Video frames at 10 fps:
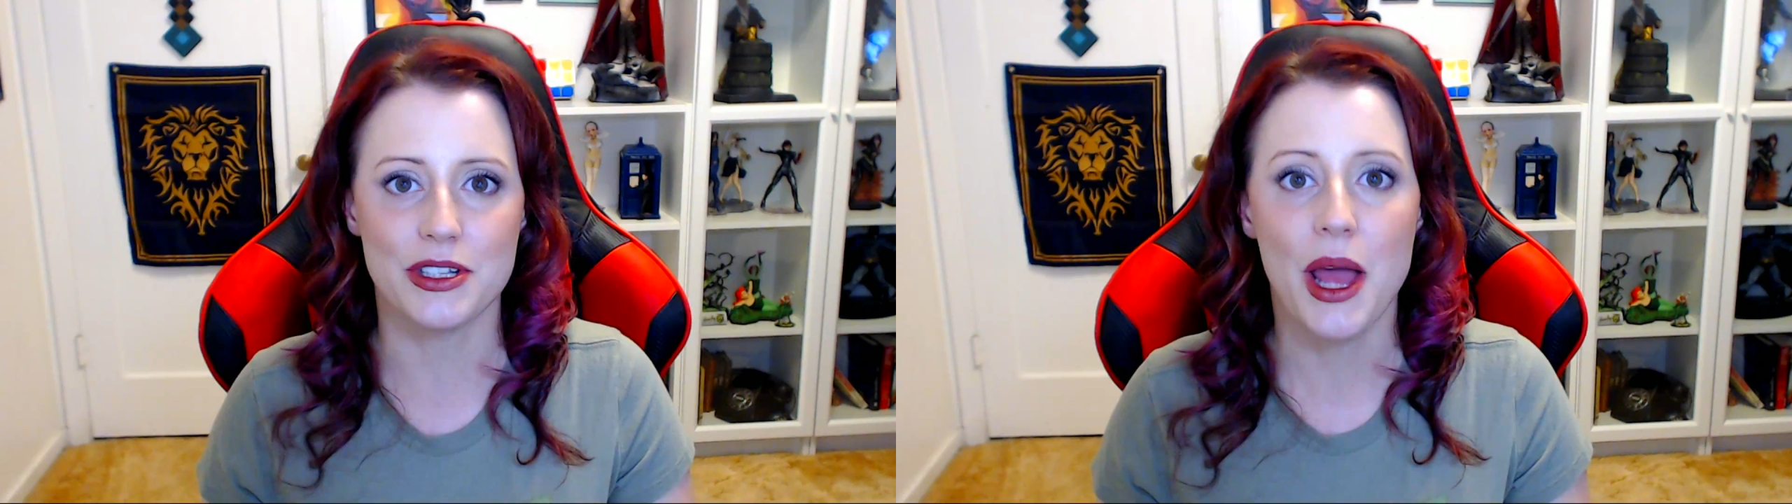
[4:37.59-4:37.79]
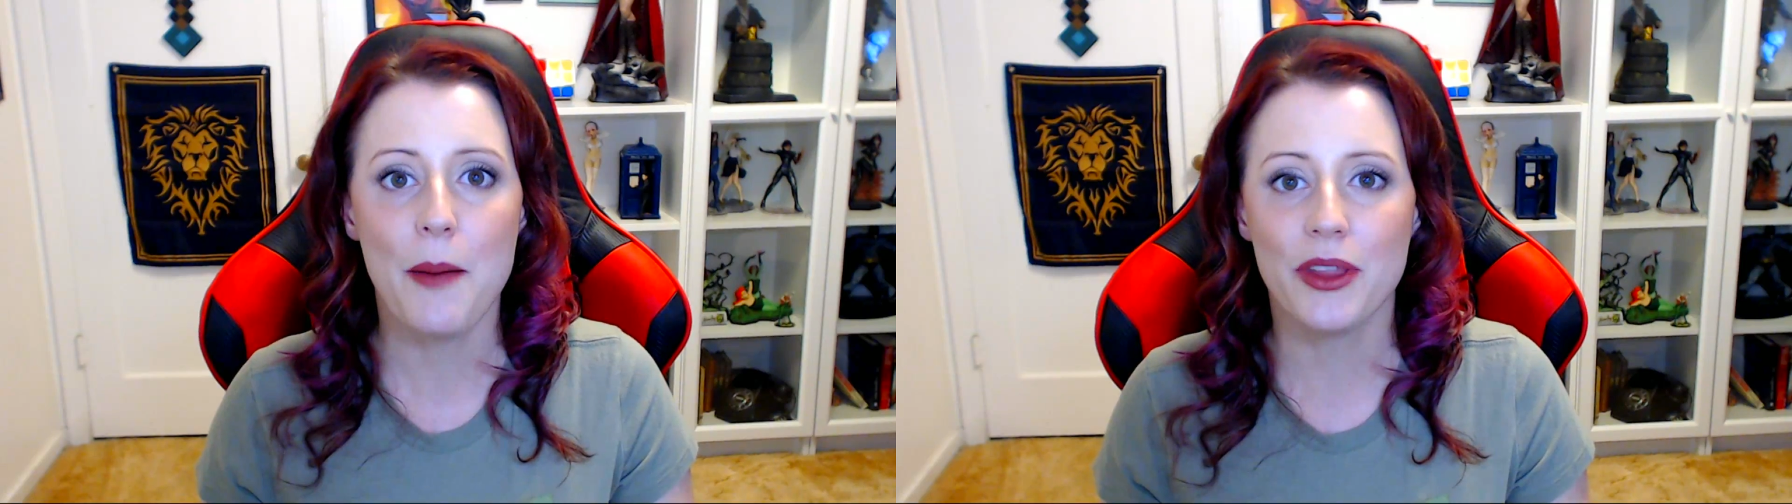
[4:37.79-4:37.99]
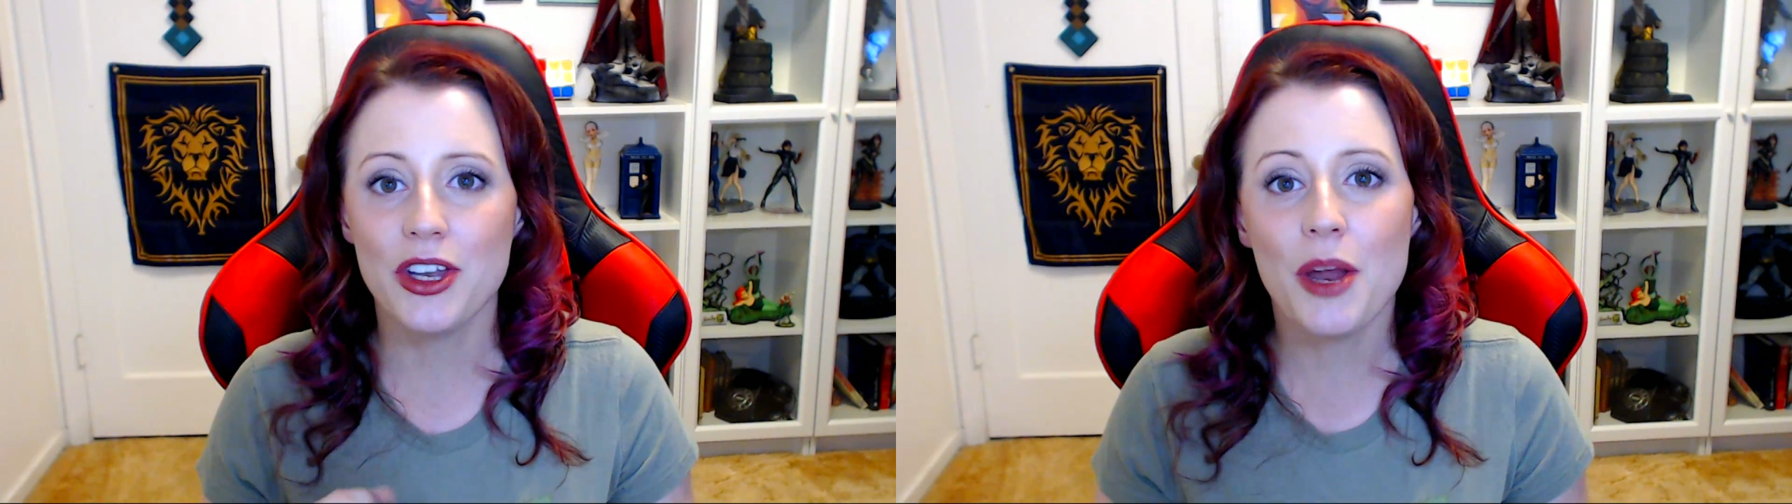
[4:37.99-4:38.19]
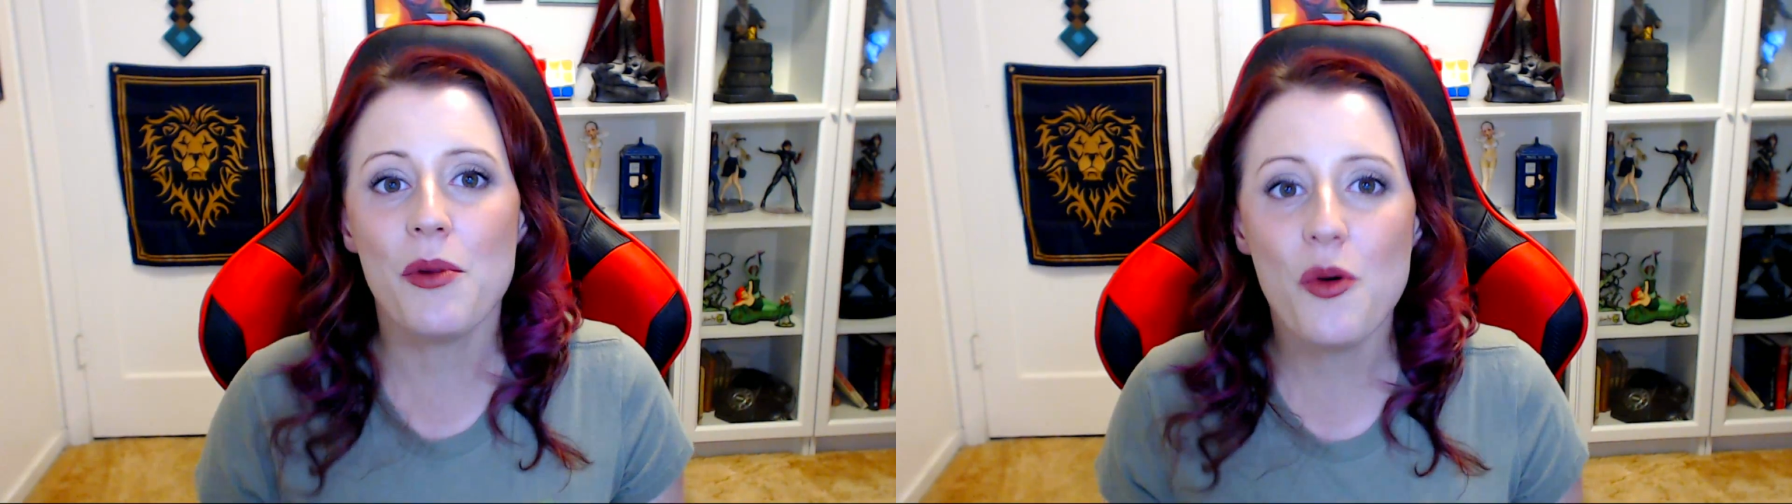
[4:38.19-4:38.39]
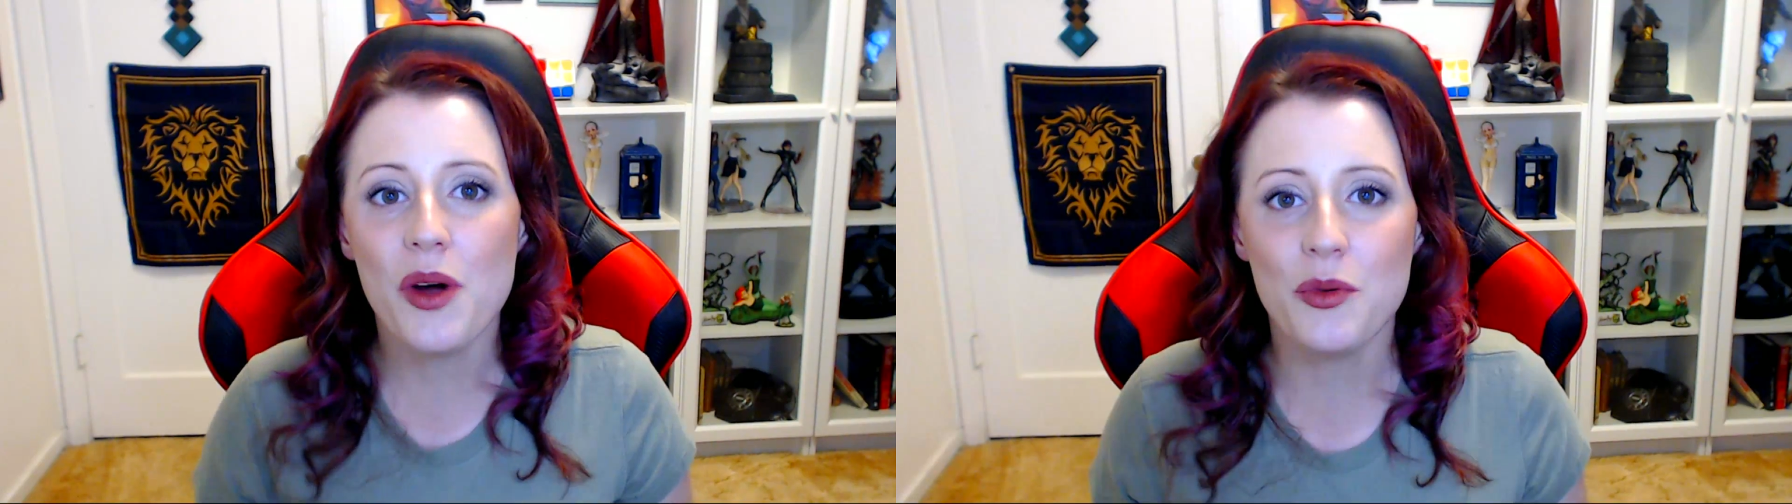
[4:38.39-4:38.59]
but the
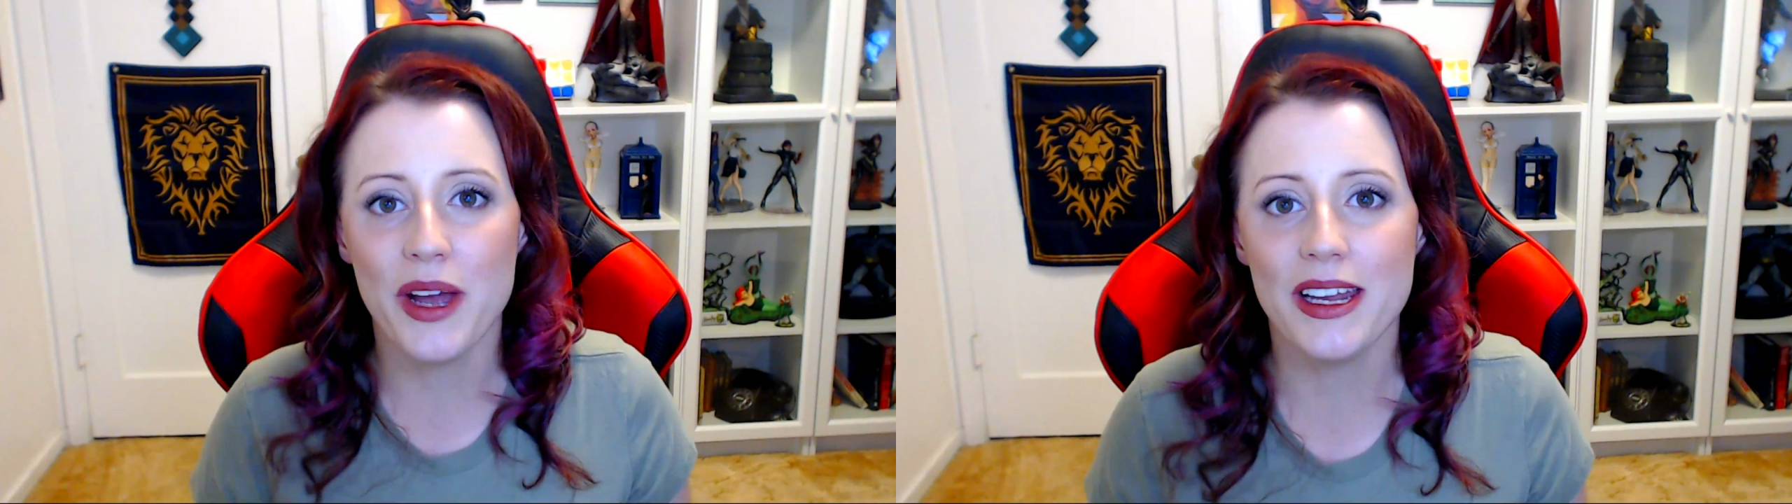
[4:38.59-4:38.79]
#1 way to